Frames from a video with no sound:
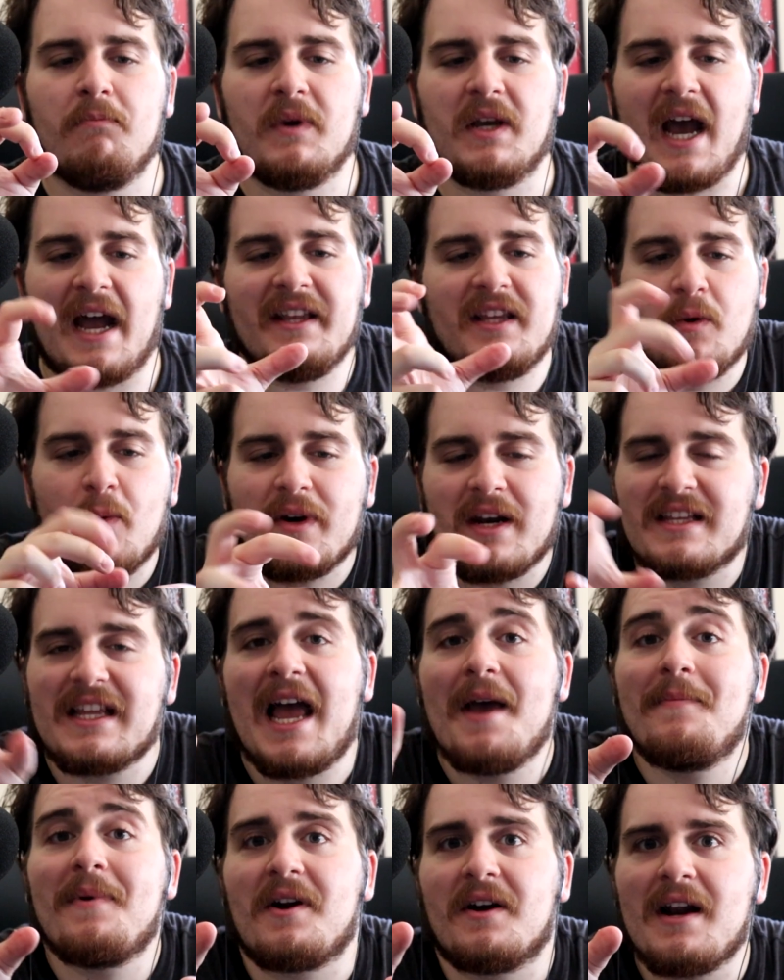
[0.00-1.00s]
I didn't want to
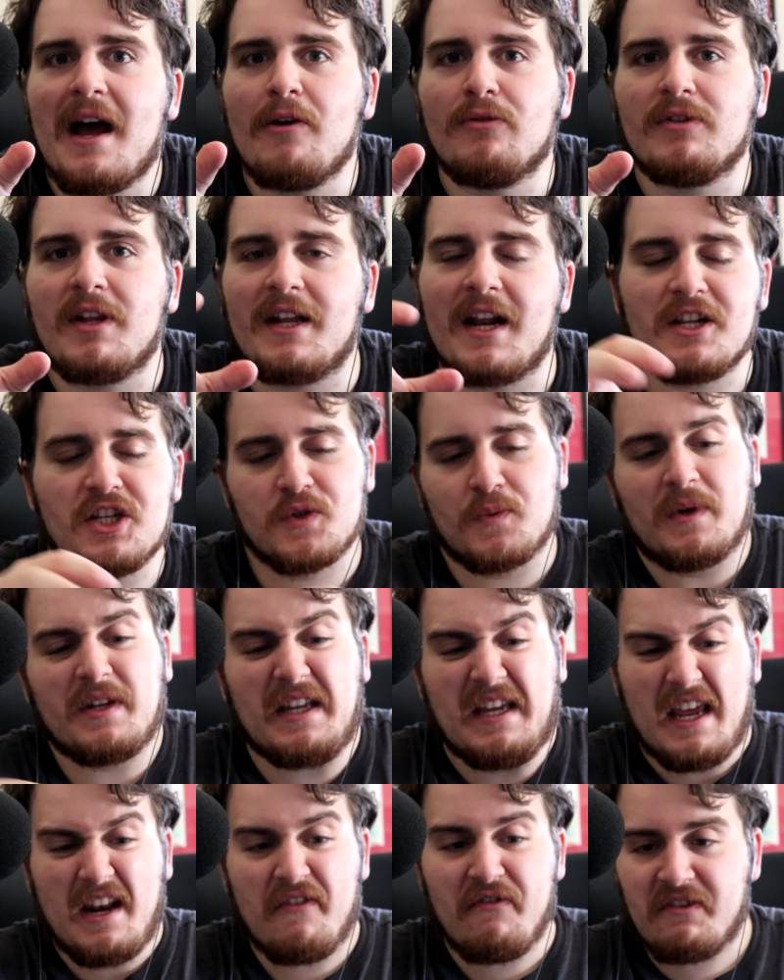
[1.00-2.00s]
type out an outline. I just wanted to
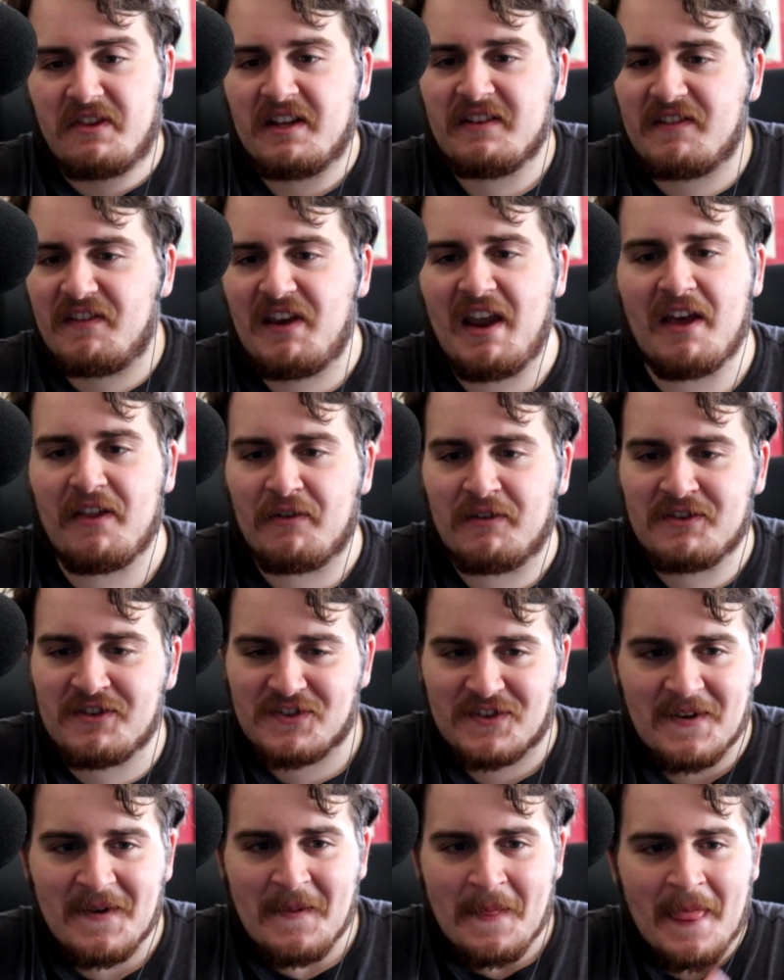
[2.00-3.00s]
get everything together
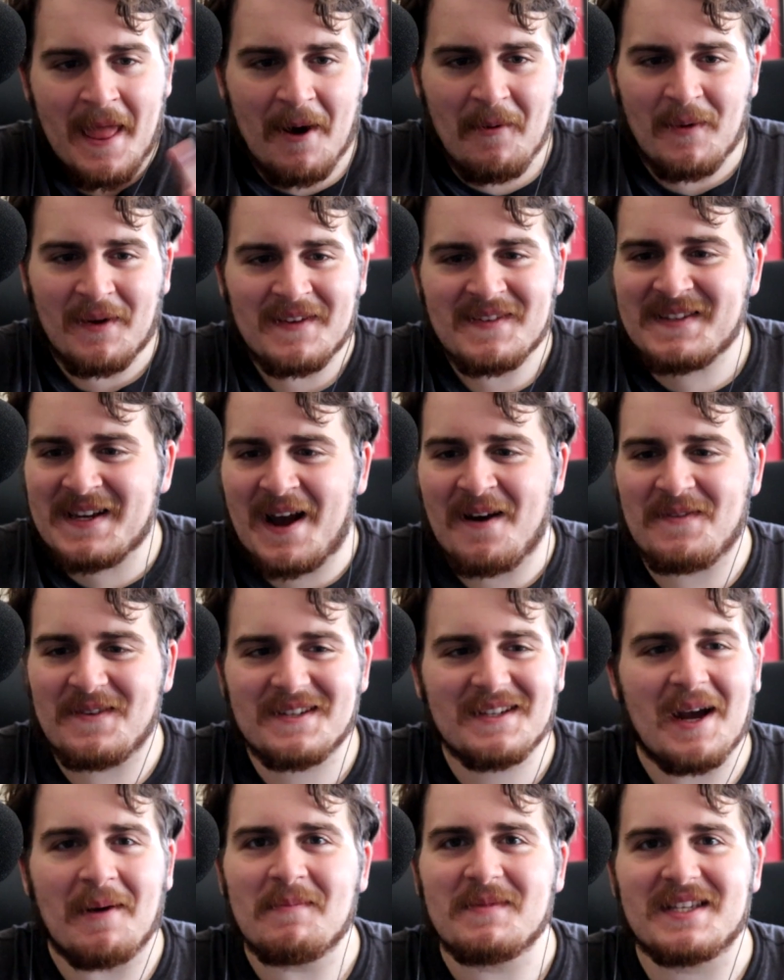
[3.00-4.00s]
and I want to see how
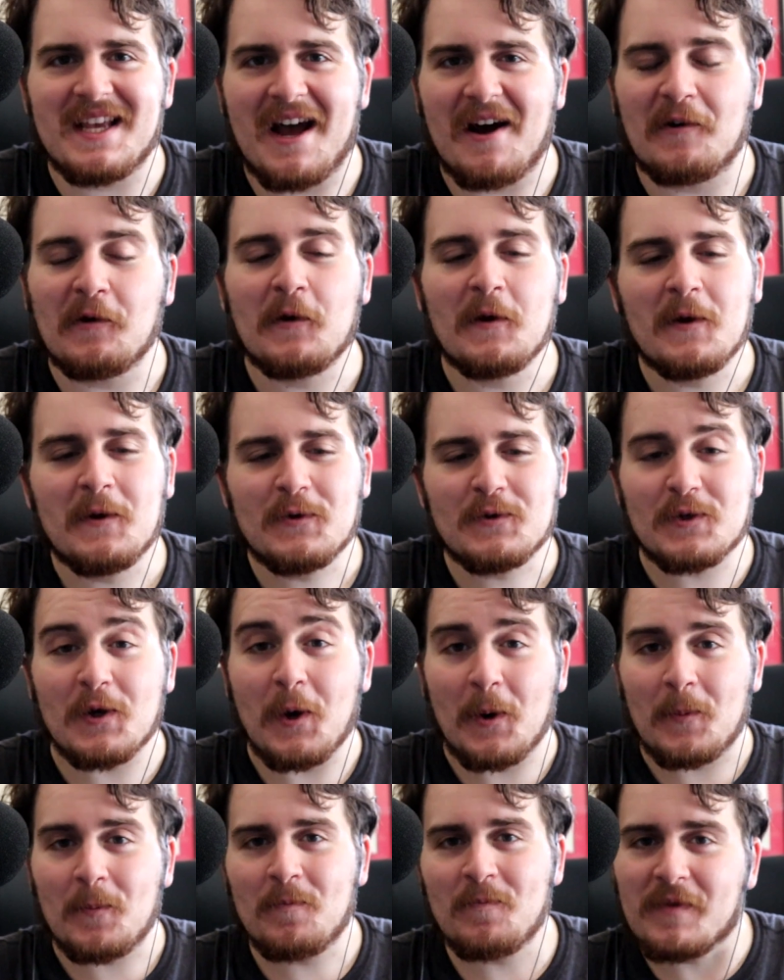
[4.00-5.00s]
this comes out.
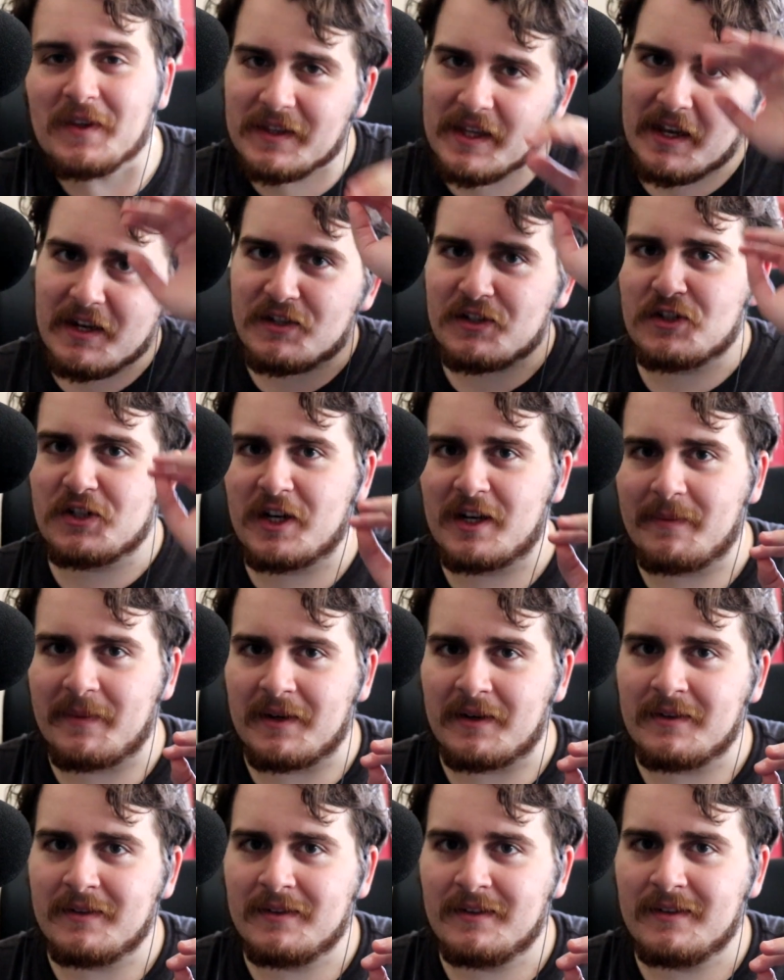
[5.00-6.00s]
So, ladies and
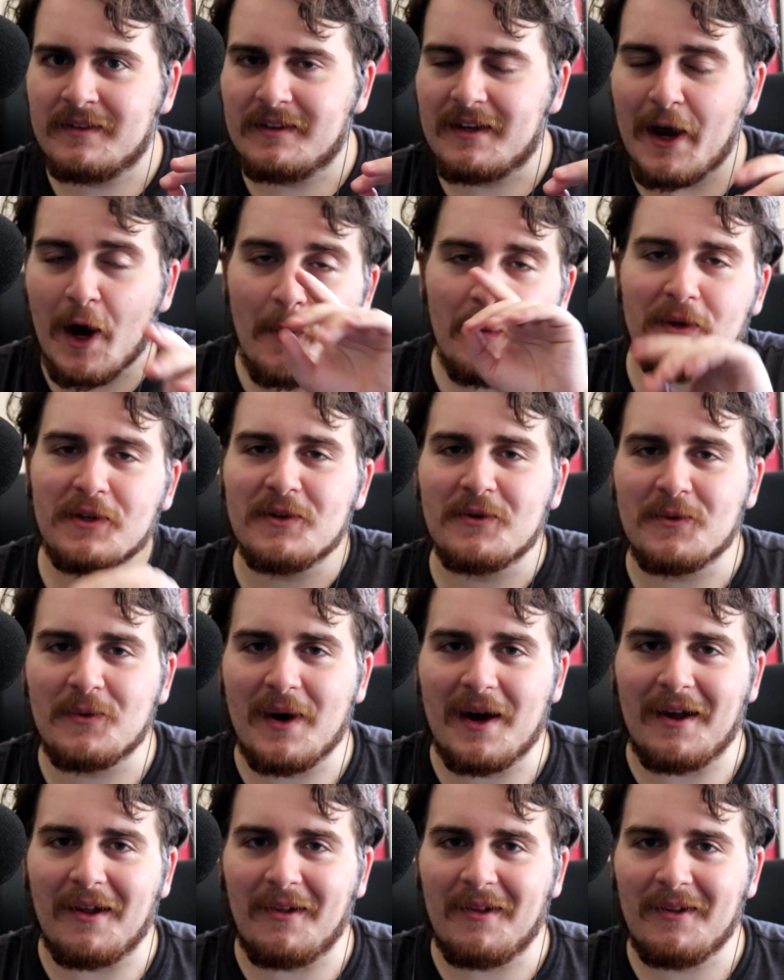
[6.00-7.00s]
gentlemen, I hope you do
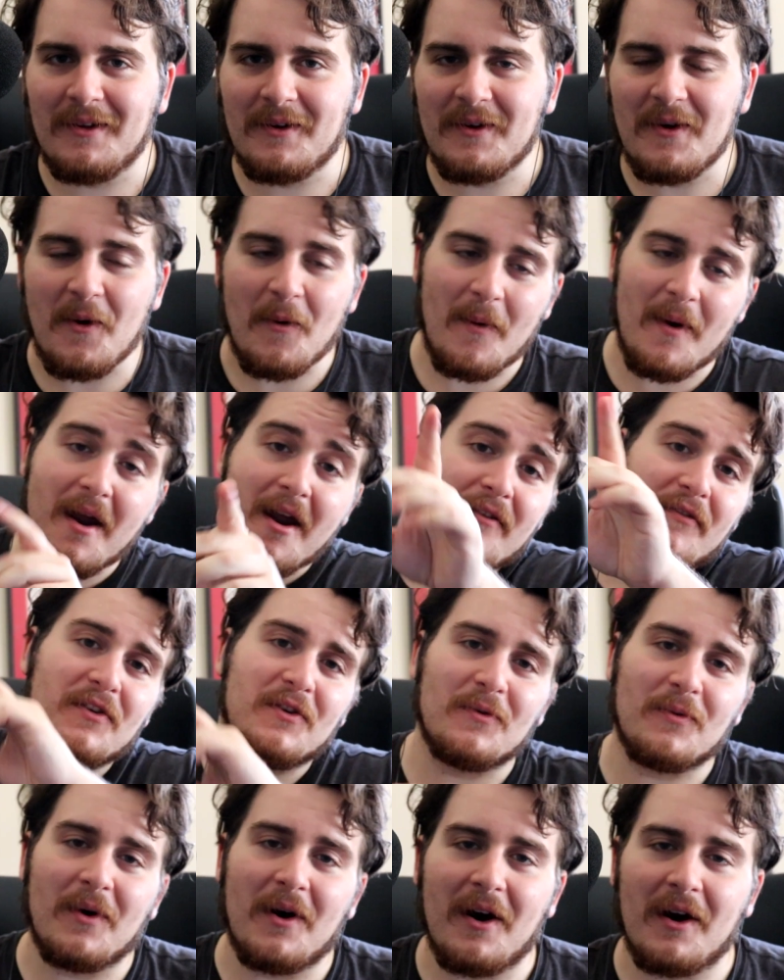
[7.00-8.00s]
well wherever
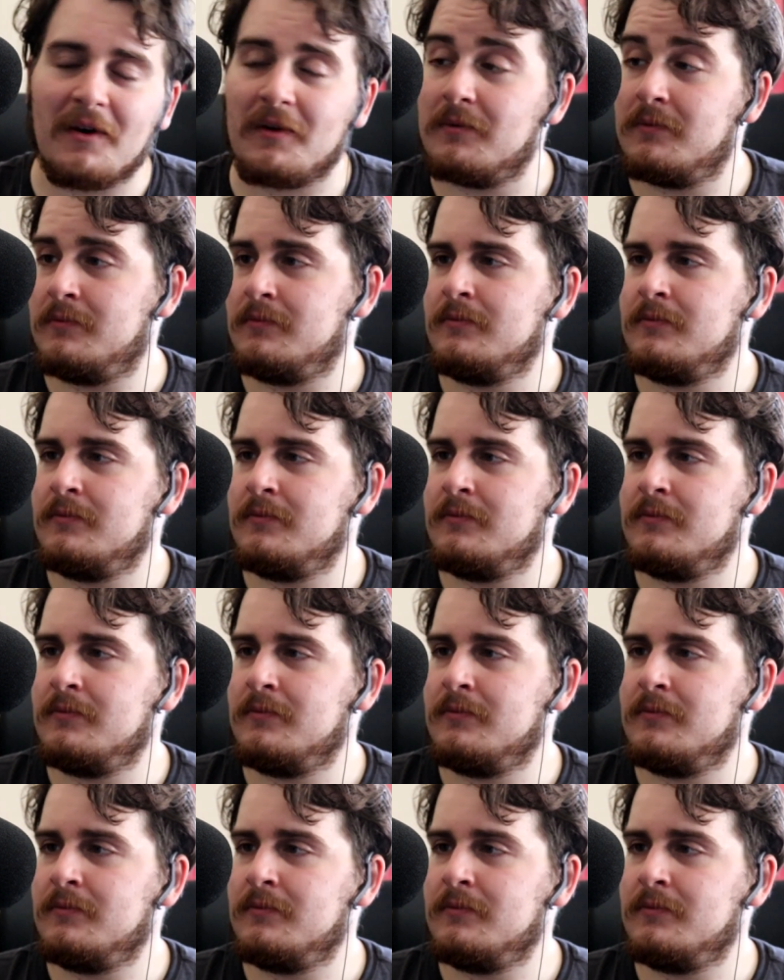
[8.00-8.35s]
you are.